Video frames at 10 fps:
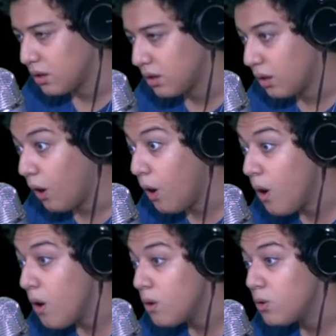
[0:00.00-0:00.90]
Huh.
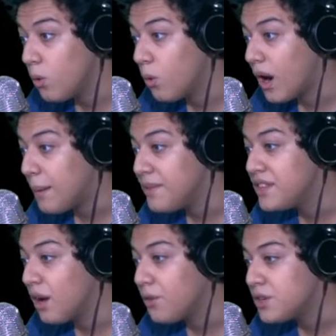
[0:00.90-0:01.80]
Oh! I'm
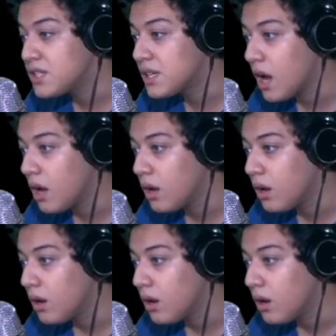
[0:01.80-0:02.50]
in the other side.